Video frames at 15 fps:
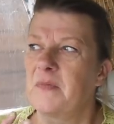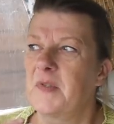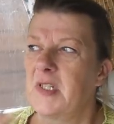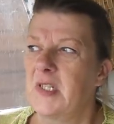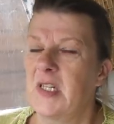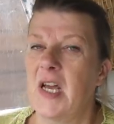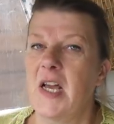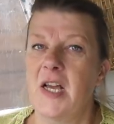
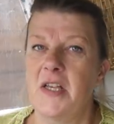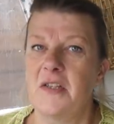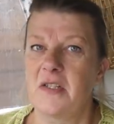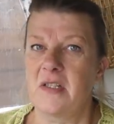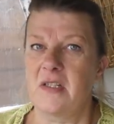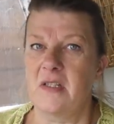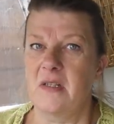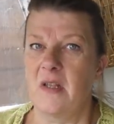today,
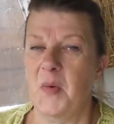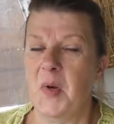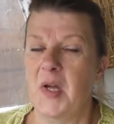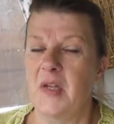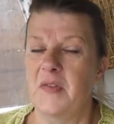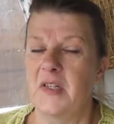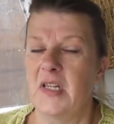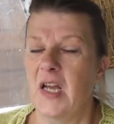just
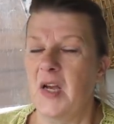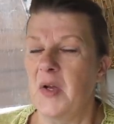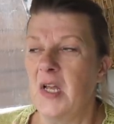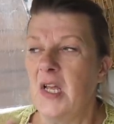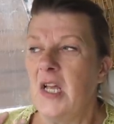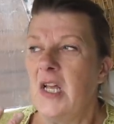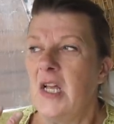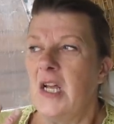arriving now,
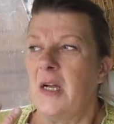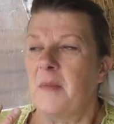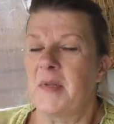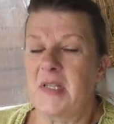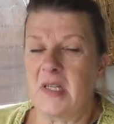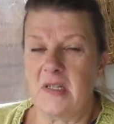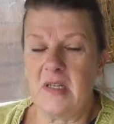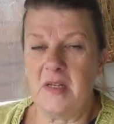I'm
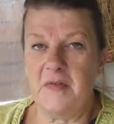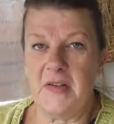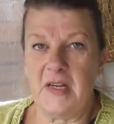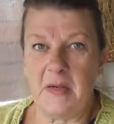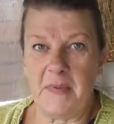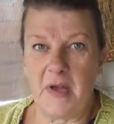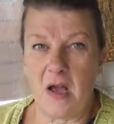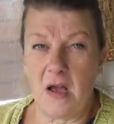suddenly
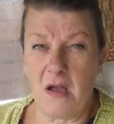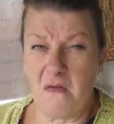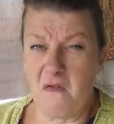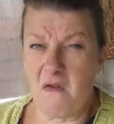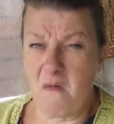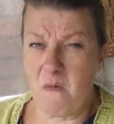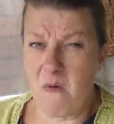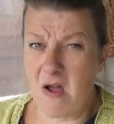feeling a bit
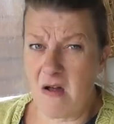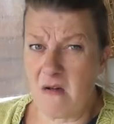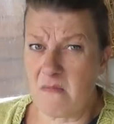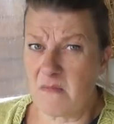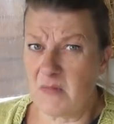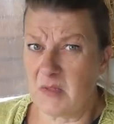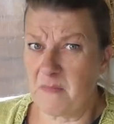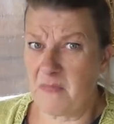
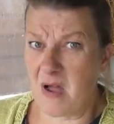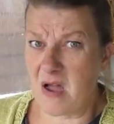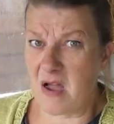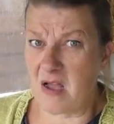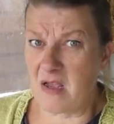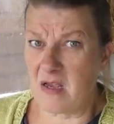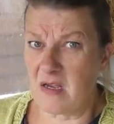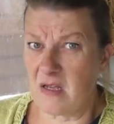overwhelmed
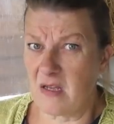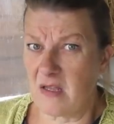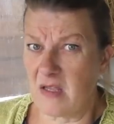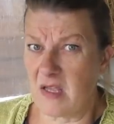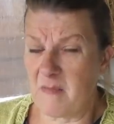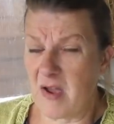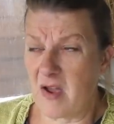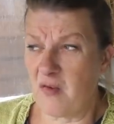by
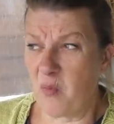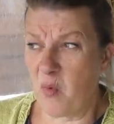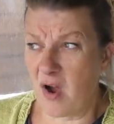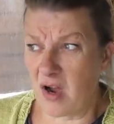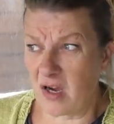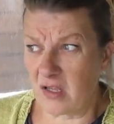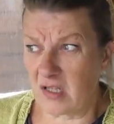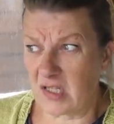the amount of
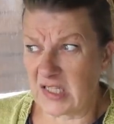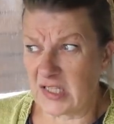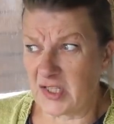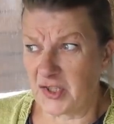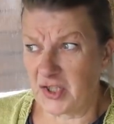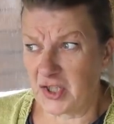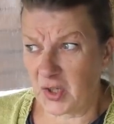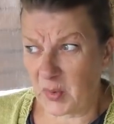work that
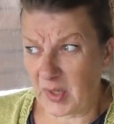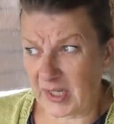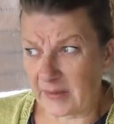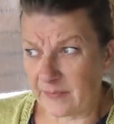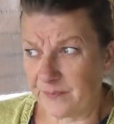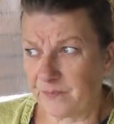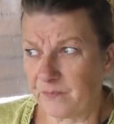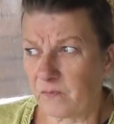needs
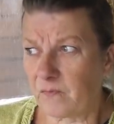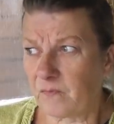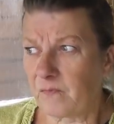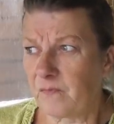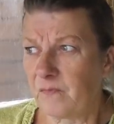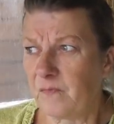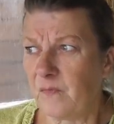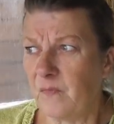doing.
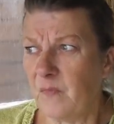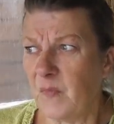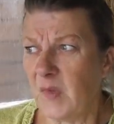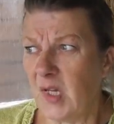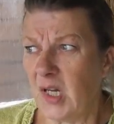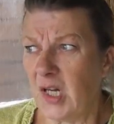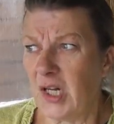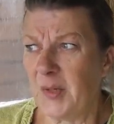
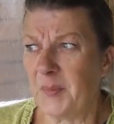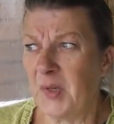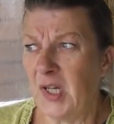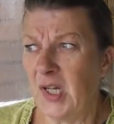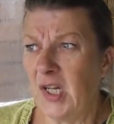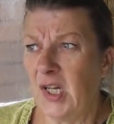I've